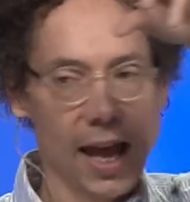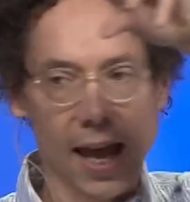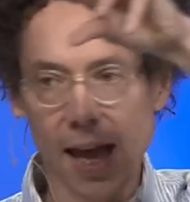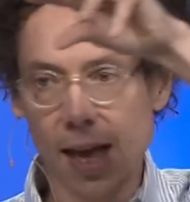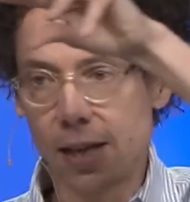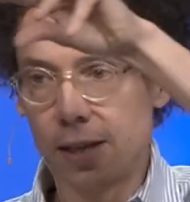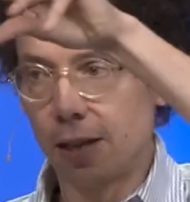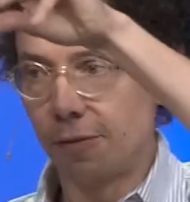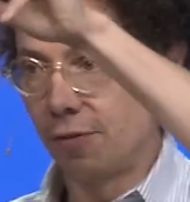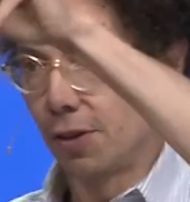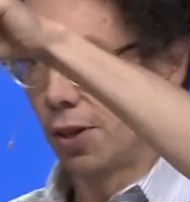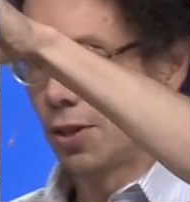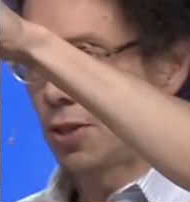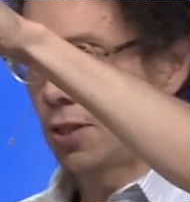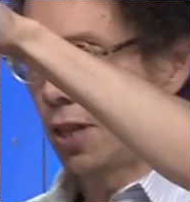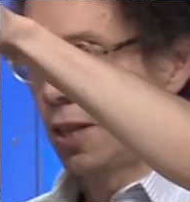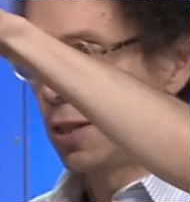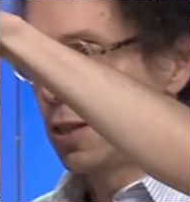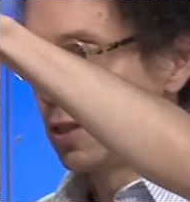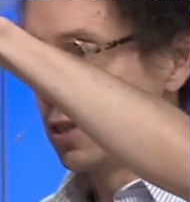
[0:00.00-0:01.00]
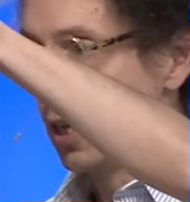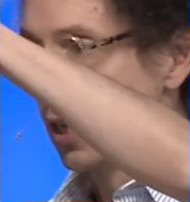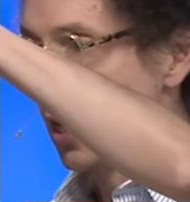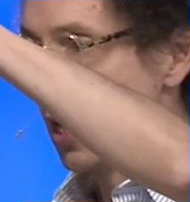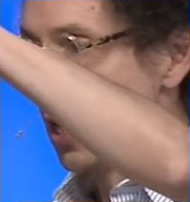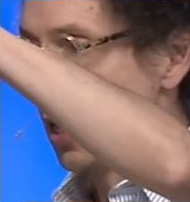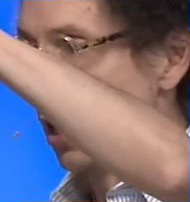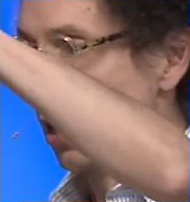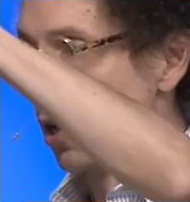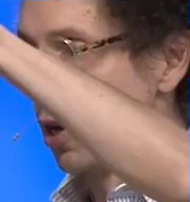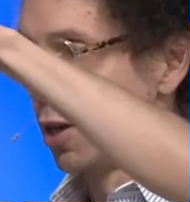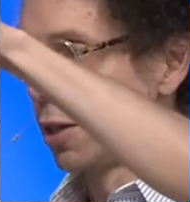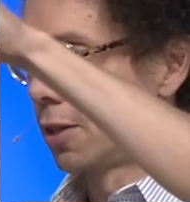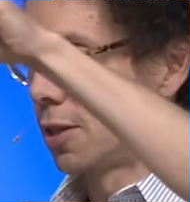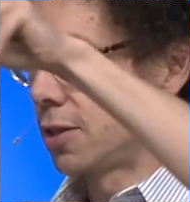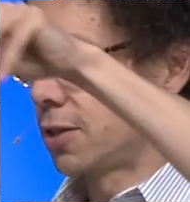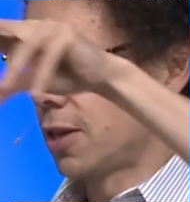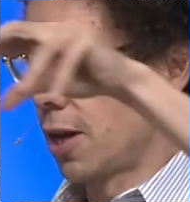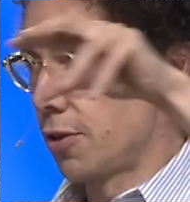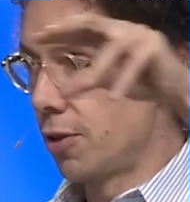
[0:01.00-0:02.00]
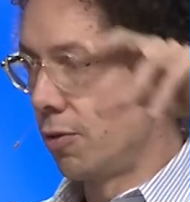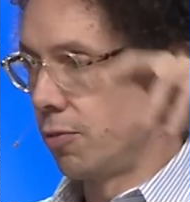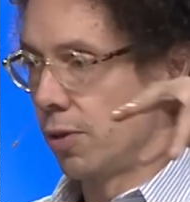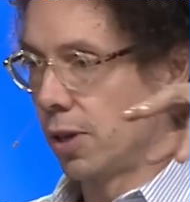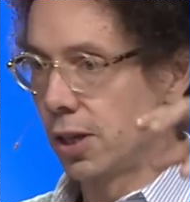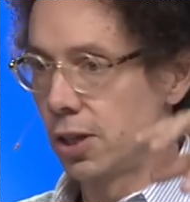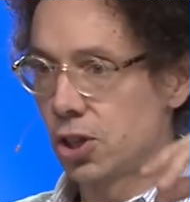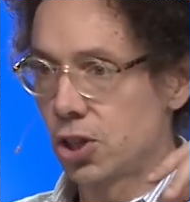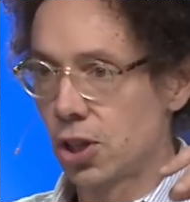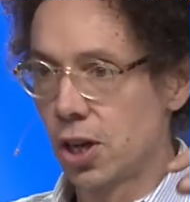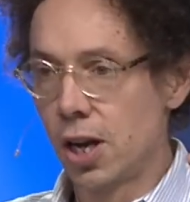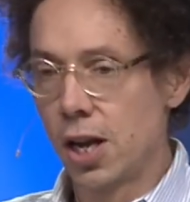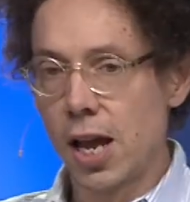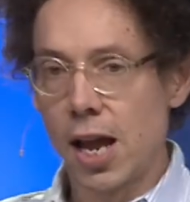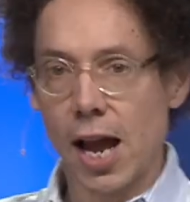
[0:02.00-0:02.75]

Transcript: and the Philistines dig in along the southern ridge,